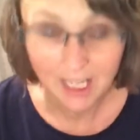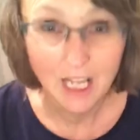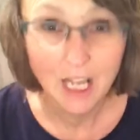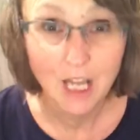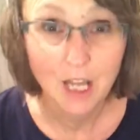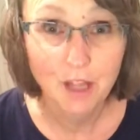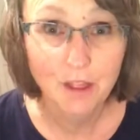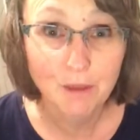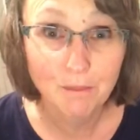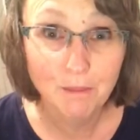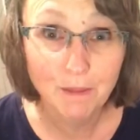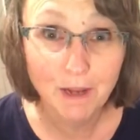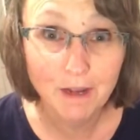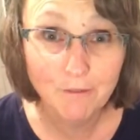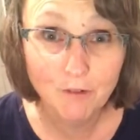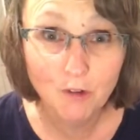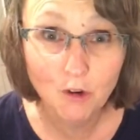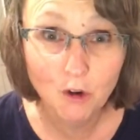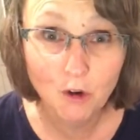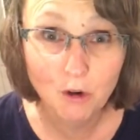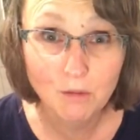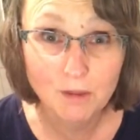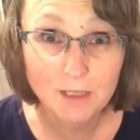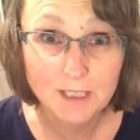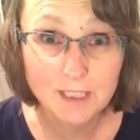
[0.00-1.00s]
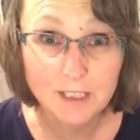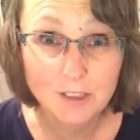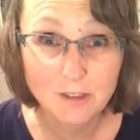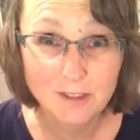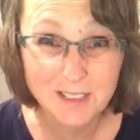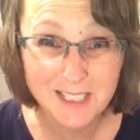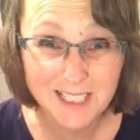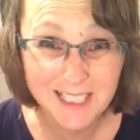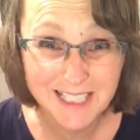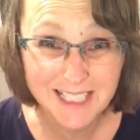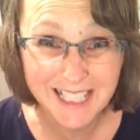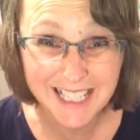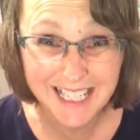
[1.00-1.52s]
that my floor was not
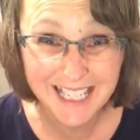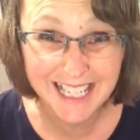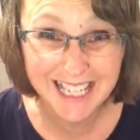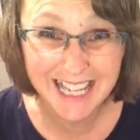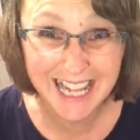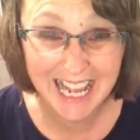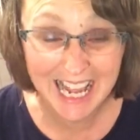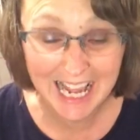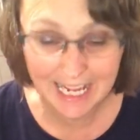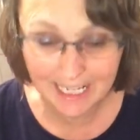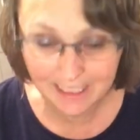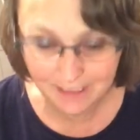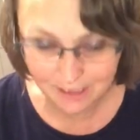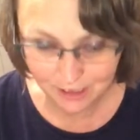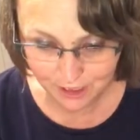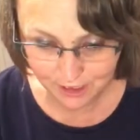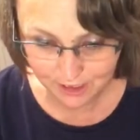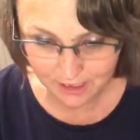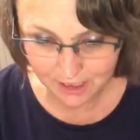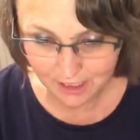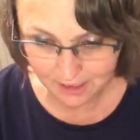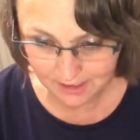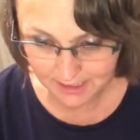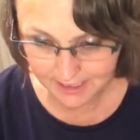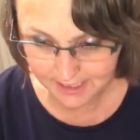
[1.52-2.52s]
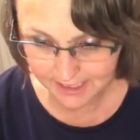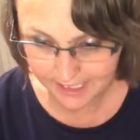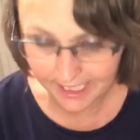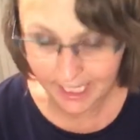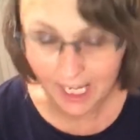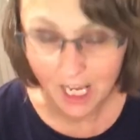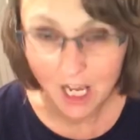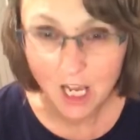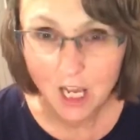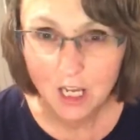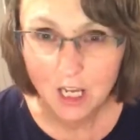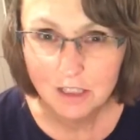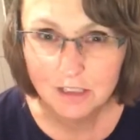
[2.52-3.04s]
sticky and nasty.
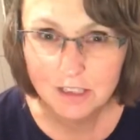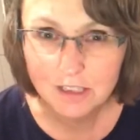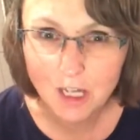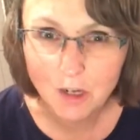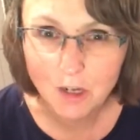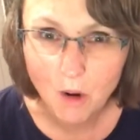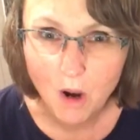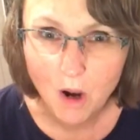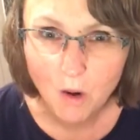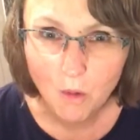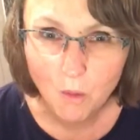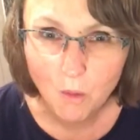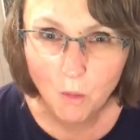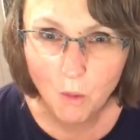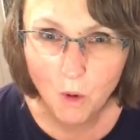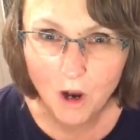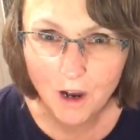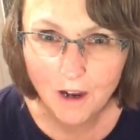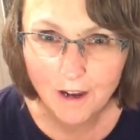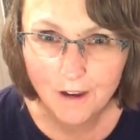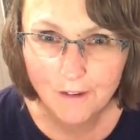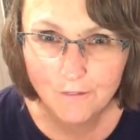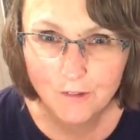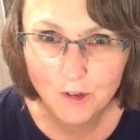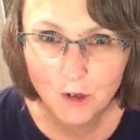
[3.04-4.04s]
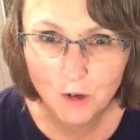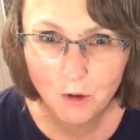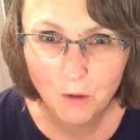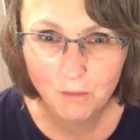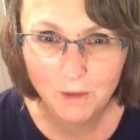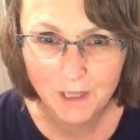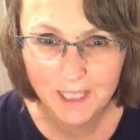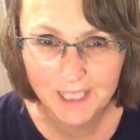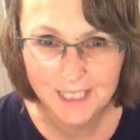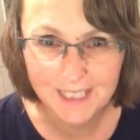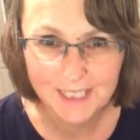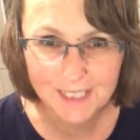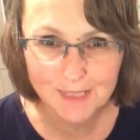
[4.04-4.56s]
So what have your
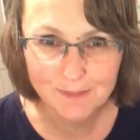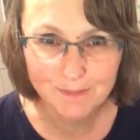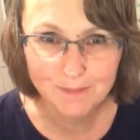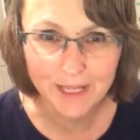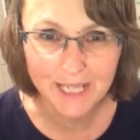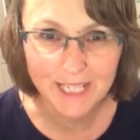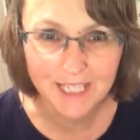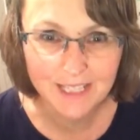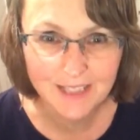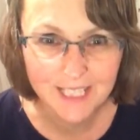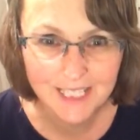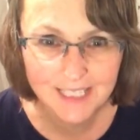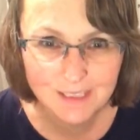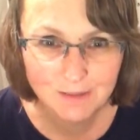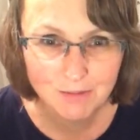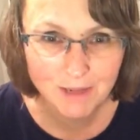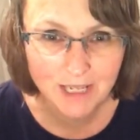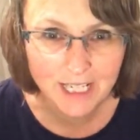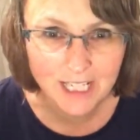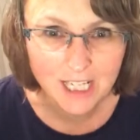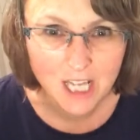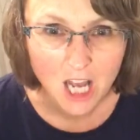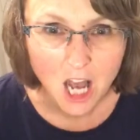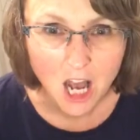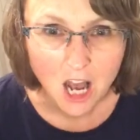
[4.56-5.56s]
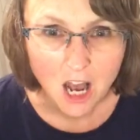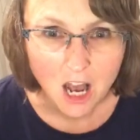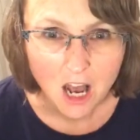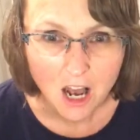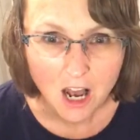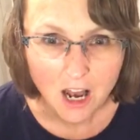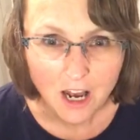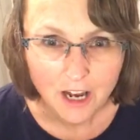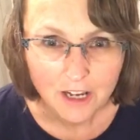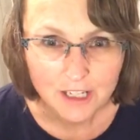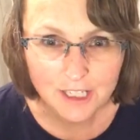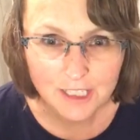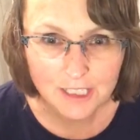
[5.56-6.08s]
wins been this week? Oh,
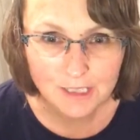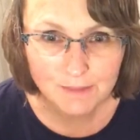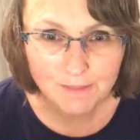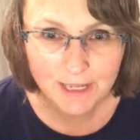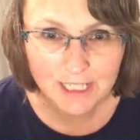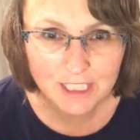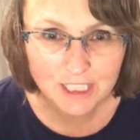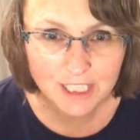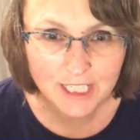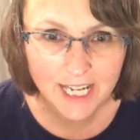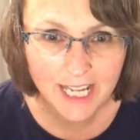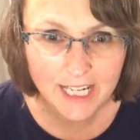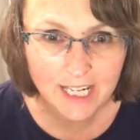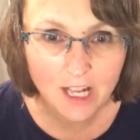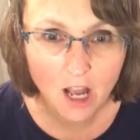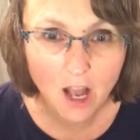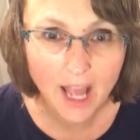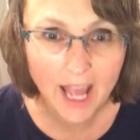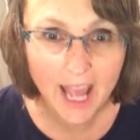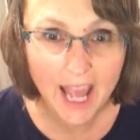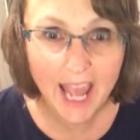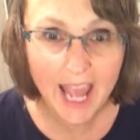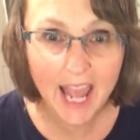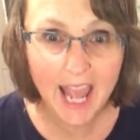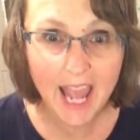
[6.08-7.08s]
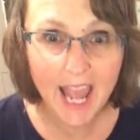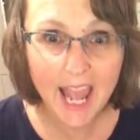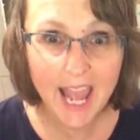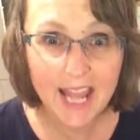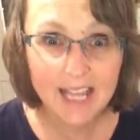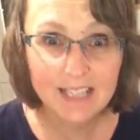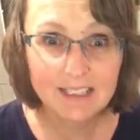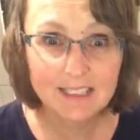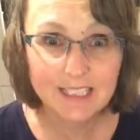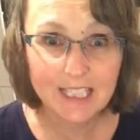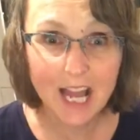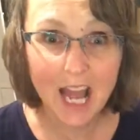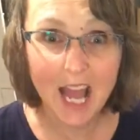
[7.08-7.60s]
you smashed an egg.
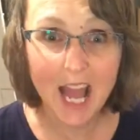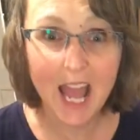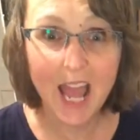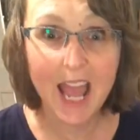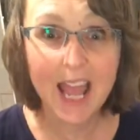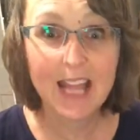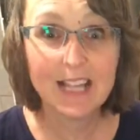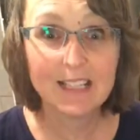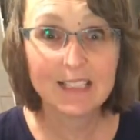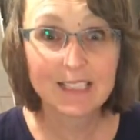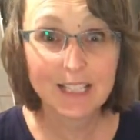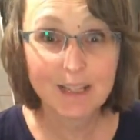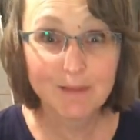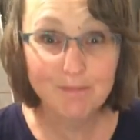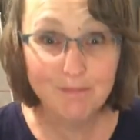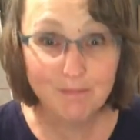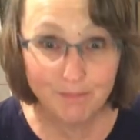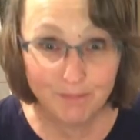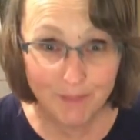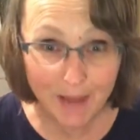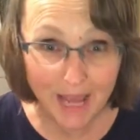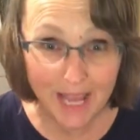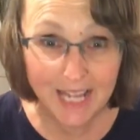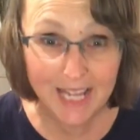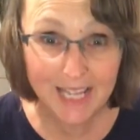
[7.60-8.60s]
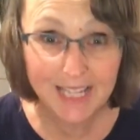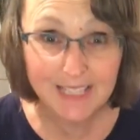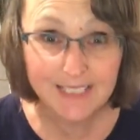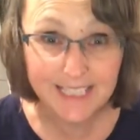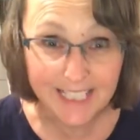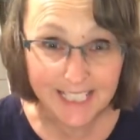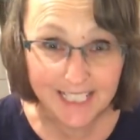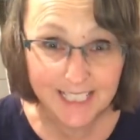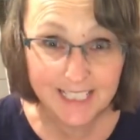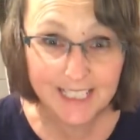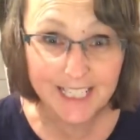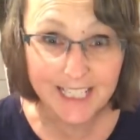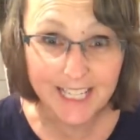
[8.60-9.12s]
It's amazing,
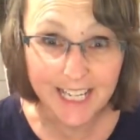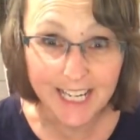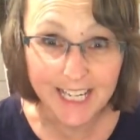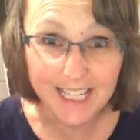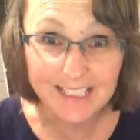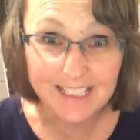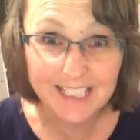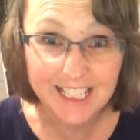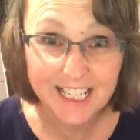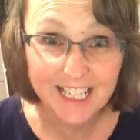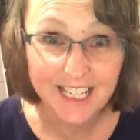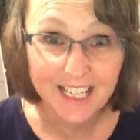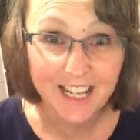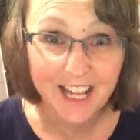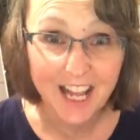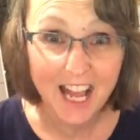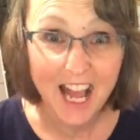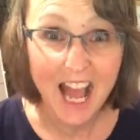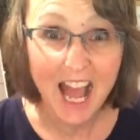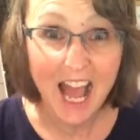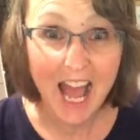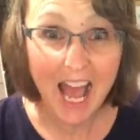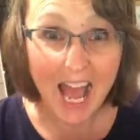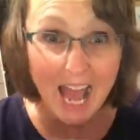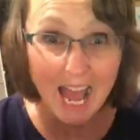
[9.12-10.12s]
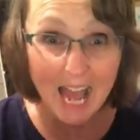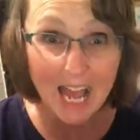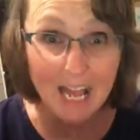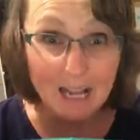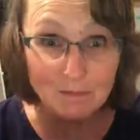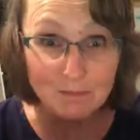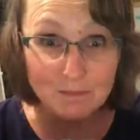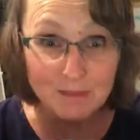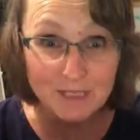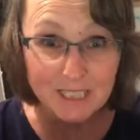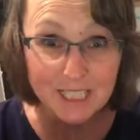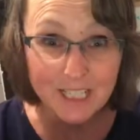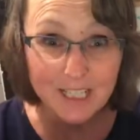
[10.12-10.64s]
isn't it?
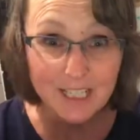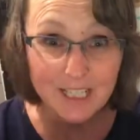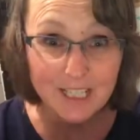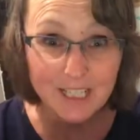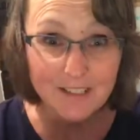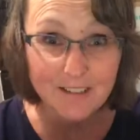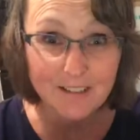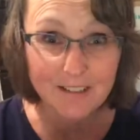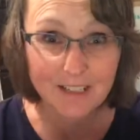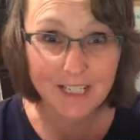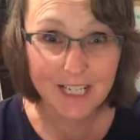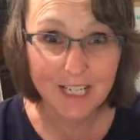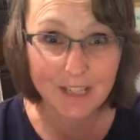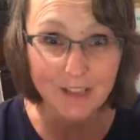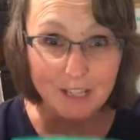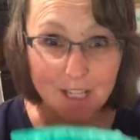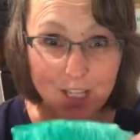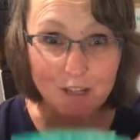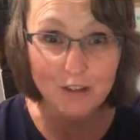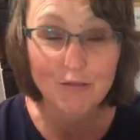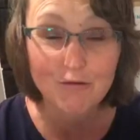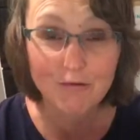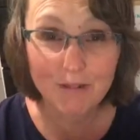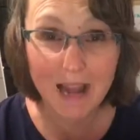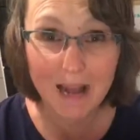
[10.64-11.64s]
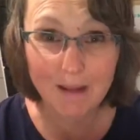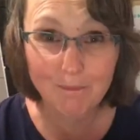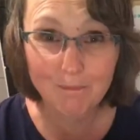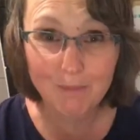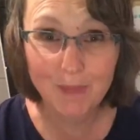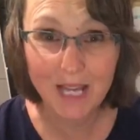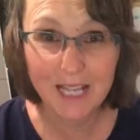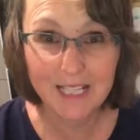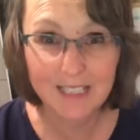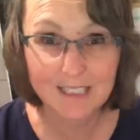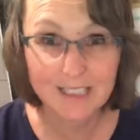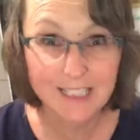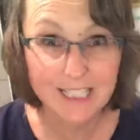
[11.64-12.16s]
Absolutely, that you grabbed
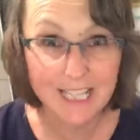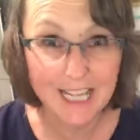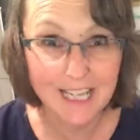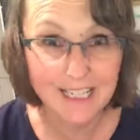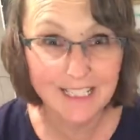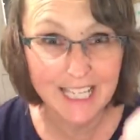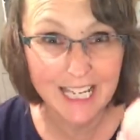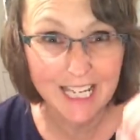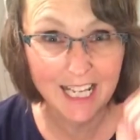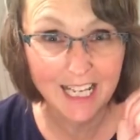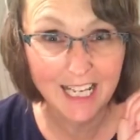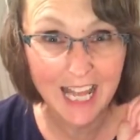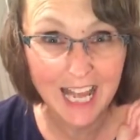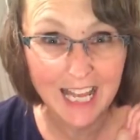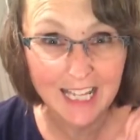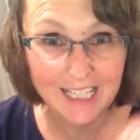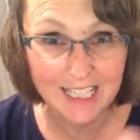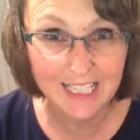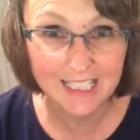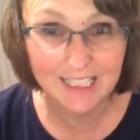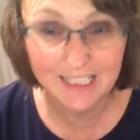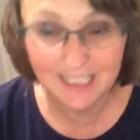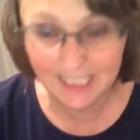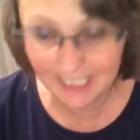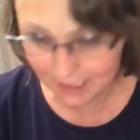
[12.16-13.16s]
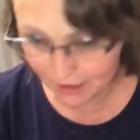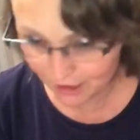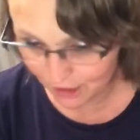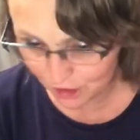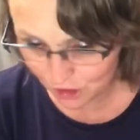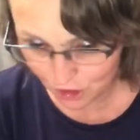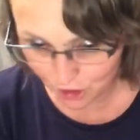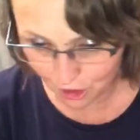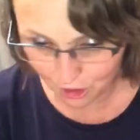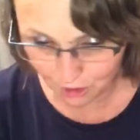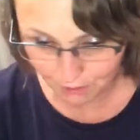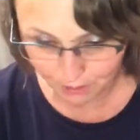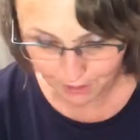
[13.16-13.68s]
that, Danielle, and it did the job.